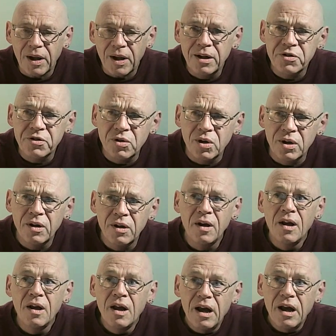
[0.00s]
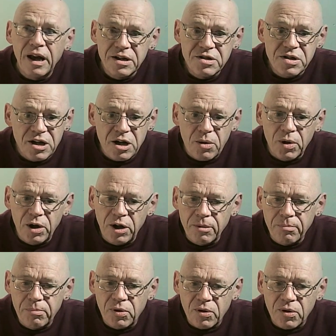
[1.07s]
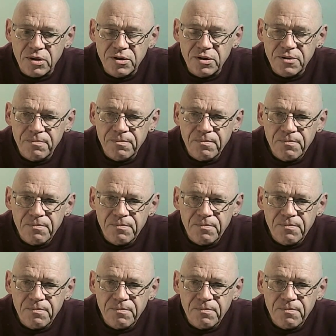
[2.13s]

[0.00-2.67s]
and so on, is equally important.